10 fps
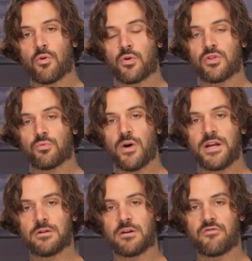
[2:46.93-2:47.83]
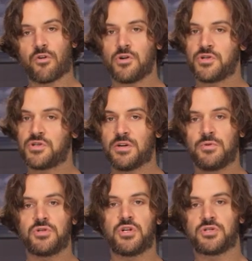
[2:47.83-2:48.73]
where with the regular inversions it
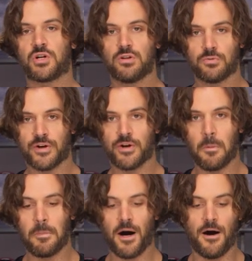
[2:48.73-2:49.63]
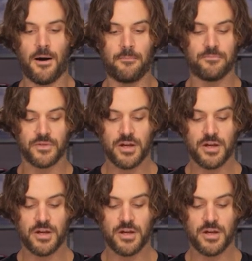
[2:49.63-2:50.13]
was just a Clarino palm.